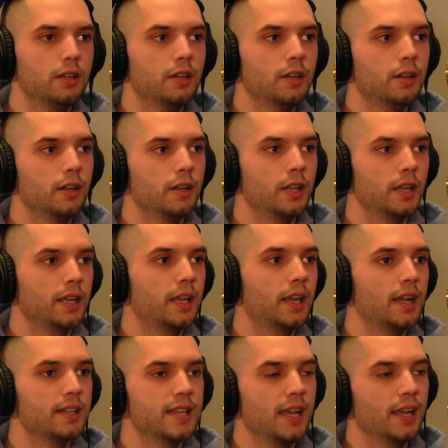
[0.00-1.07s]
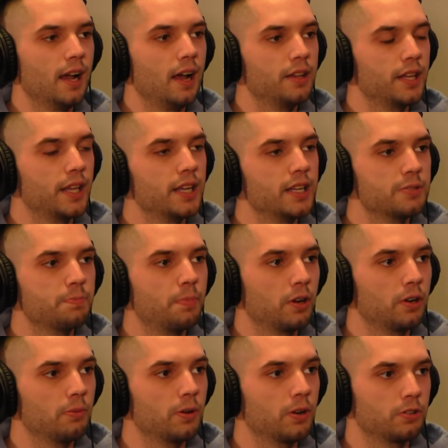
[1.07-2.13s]
like he got taken on the Guinness Book
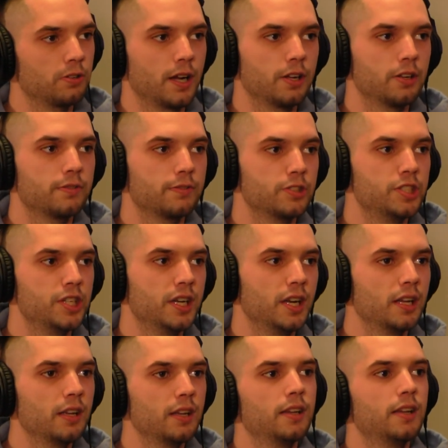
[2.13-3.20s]
of World Records for cheating.